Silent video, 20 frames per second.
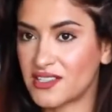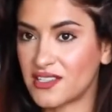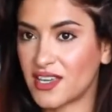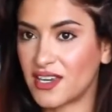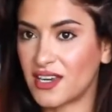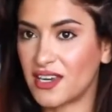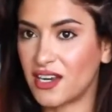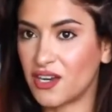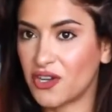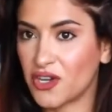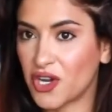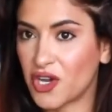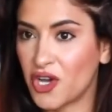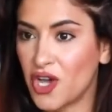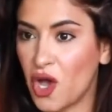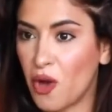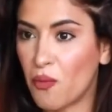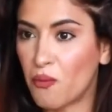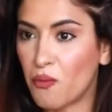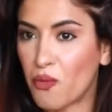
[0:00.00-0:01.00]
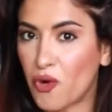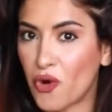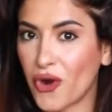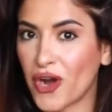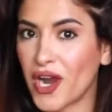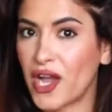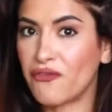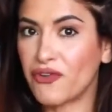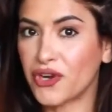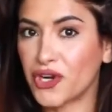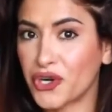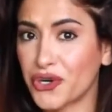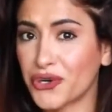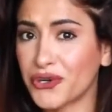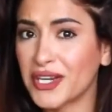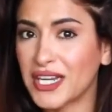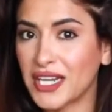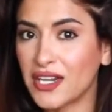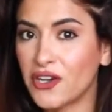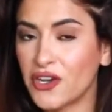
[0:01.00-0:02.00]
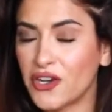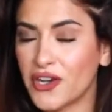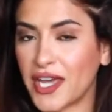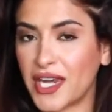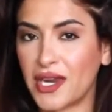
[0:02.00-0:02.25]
it's gonna look more of a curly look,